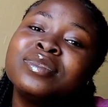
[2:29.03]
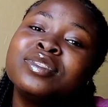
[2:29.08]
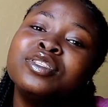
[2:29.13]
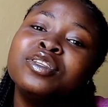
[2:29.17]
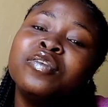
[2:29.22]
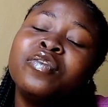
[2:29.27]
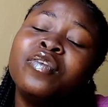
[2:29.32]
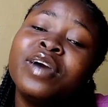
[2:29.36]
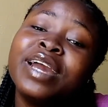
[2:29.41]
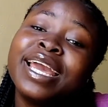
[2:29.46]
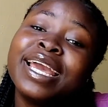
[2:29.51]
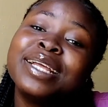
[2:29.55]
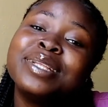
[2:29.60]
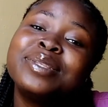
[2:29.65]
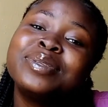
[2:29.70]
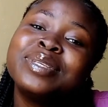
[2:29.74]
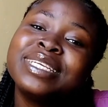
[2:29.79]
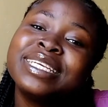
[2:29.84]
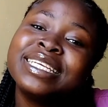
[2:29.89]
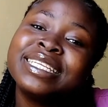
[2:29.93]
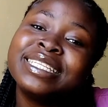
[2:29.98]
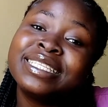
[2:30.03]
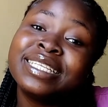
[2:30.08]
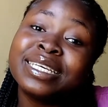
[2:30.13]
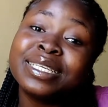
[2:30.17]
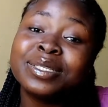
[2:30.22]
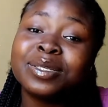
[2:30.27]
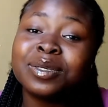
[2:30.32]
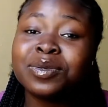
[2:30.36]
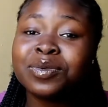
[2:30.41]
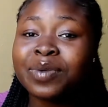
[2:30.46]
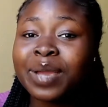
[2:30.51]
Don't forget to hit that
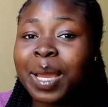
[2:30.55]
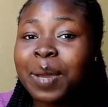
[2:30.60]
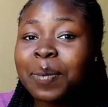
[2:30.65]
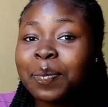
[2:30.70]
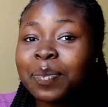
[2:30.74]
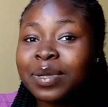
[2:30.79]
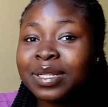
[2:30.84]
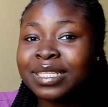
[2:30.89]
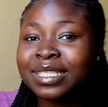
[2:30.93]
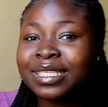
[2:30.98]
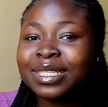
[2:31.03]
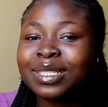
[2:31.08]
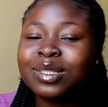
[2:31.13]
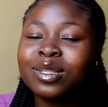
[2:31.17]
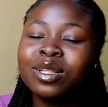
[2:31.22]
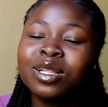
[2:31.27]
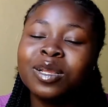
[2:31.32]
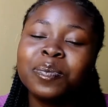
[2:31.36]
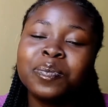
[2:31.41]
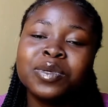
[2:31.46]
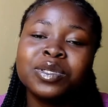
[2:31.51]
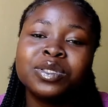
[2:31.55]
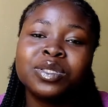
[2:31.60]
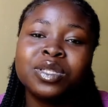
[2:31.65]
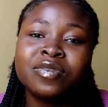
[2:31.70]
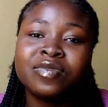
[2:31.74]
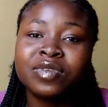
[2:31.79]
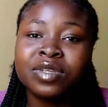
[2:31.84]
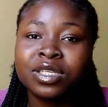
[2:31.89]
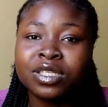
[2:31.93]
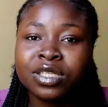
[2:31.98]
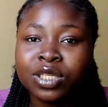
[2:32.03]
subscribe button, turn on post
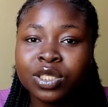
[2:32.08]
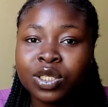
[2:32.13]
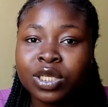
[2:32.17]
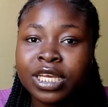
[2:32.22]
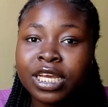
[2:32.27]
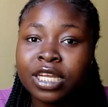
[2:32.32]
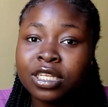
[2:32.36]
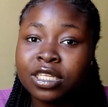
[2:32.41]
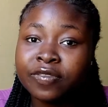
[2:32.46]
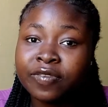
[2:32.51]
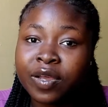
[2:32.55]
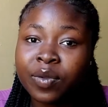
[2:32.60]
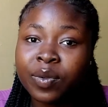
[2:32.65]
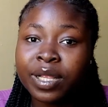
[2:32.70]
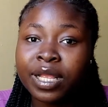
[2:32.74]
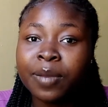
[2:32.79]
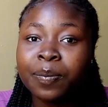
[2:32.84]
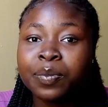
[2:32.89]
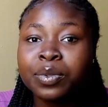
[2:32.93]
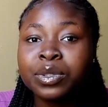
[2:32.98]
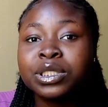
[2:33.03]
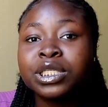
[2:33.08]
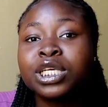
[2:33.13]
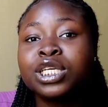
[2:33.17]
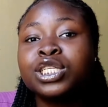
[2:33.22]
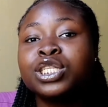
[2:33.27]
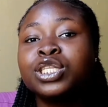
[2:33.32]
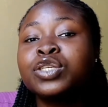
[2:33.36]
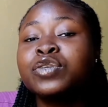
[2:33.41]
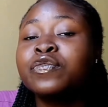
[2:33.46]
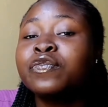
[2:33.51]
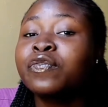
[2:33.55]
notifications so you can subscribe when I post a
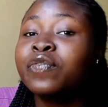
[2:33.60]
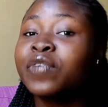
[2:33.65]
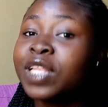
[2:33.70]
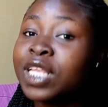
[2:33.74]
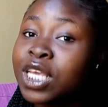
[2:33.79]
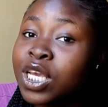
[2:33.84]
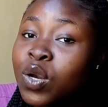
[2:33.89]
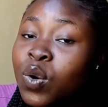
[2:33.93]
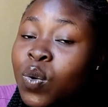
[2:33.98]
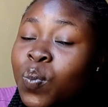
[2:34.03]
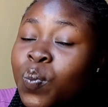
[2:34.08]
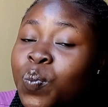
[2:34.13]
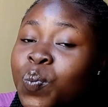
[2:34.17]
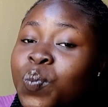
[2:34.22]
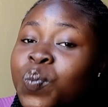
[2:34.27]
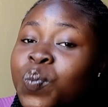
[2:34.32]
new video.